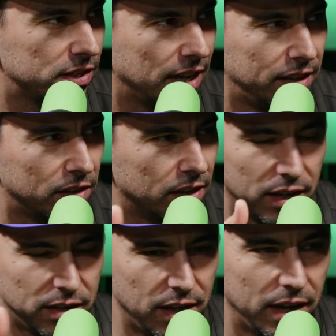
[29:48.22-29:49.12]
and they're
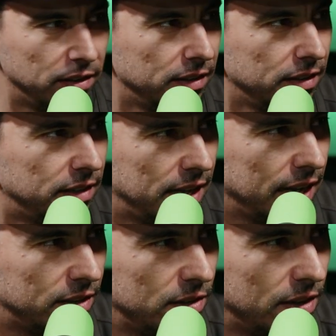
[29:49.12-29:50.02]
like, no, you
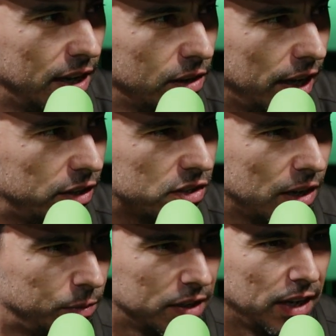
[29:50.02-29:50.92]
can't do that. Like
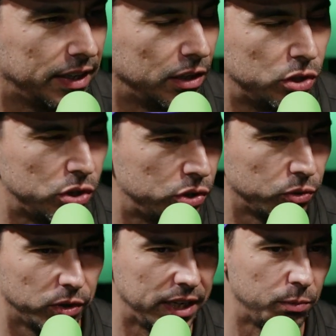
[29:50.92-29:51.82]
something like
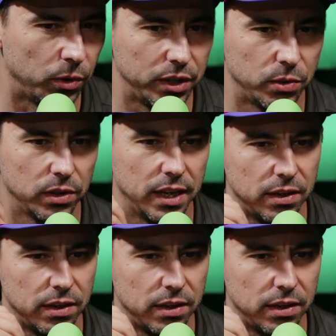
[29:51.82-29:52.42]
extreme where you were like,